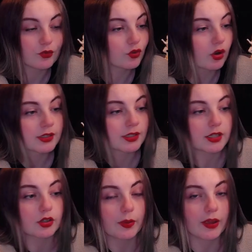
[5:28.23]
got
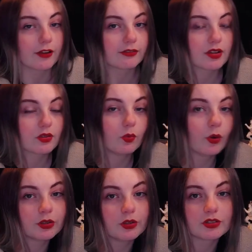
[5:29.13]
near-perfect
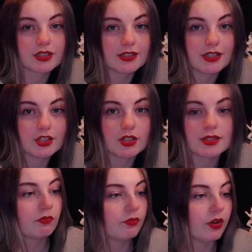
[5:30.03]
waterlogged
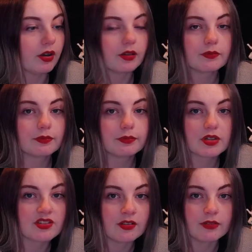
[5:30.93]
conditions for
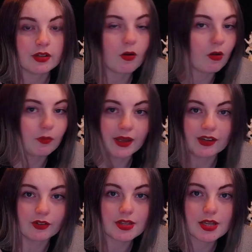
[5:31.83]
preserving all
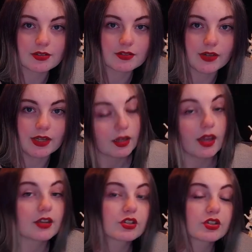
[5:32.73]
manner of things, right?
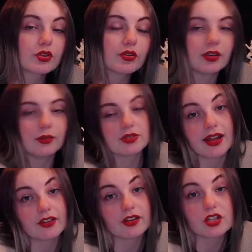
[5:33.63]
And it's thought that it was an
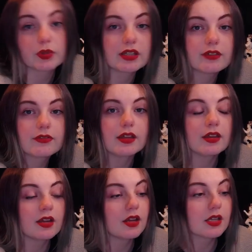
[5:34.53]
Iron Age belief that
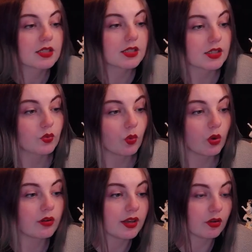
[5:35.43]
such
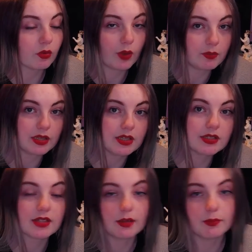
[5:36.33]
watery or wet
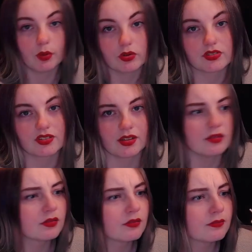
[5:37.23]
places like bogs
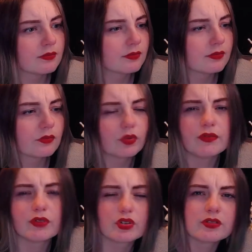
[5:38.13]
and
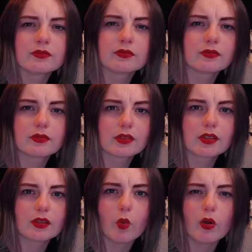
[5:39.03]
rivers and
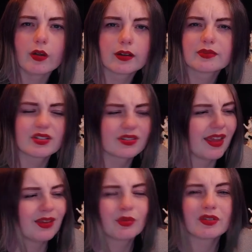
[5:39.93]
the water, just
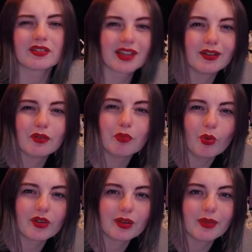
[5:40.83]
anywhere there's kind of
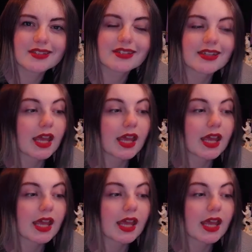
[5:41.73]
watery bits,